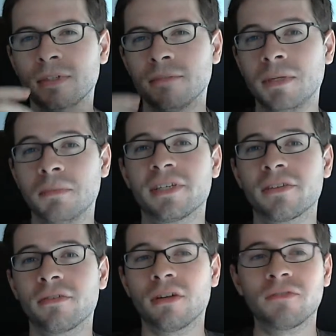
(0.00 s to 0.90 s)
people set
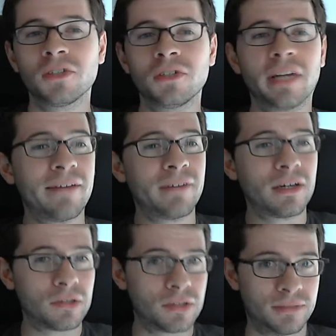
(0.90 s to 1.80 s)
their alarm for 2.5
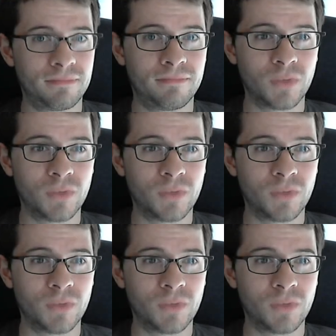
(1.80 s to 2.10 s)
hours,